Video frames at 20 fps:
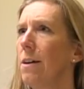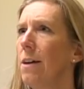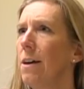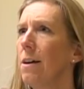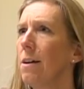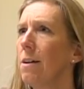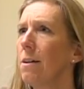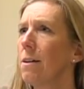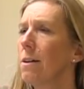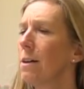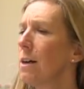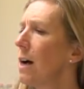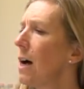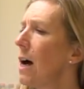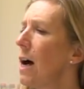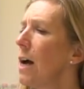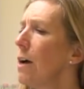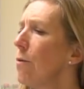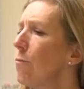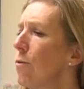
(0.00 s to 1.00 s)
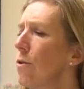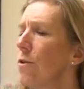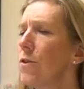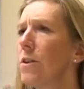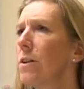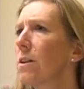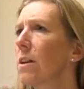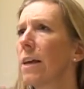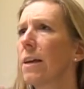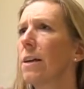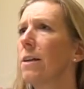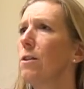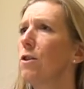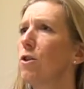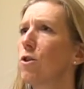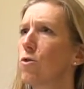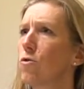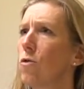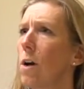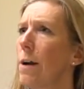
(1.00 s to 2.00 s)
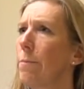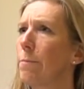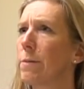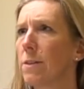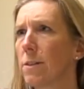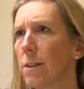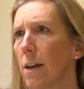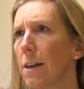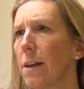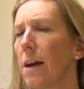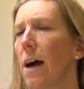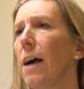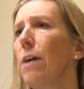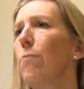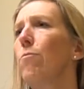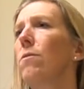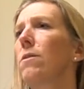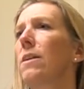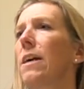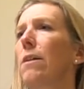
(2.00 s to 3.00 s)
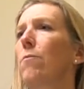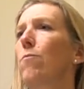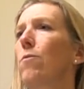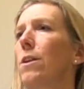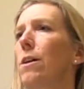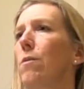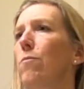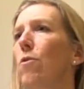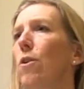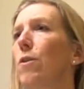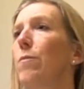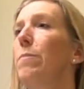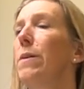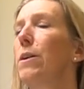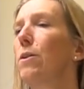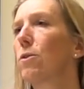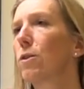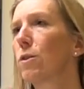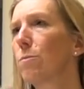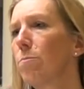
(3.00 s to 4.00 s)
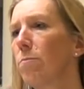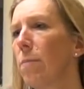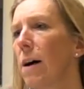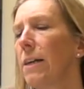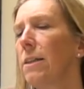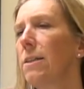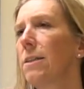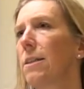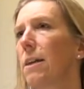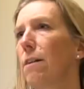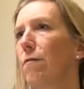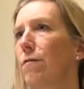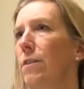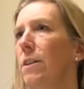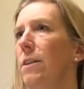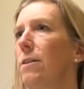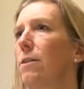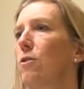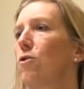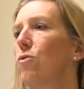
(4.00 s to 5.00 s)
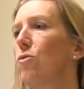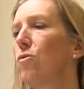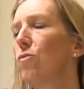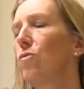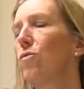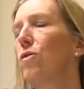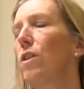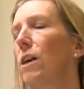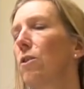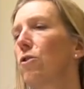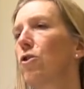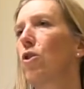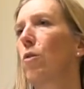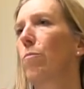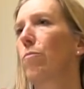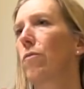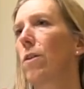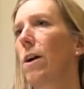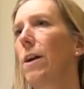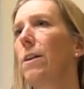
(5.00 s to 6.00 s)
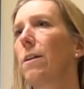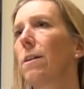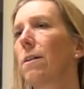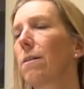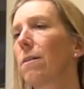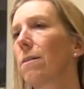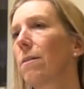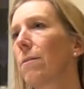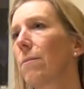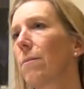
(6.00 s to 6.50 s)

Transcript: Yeah? Yeah. I want it like in stripes, and I will get what I want, because my staff needs it to do their job right. Yeah. Yeah.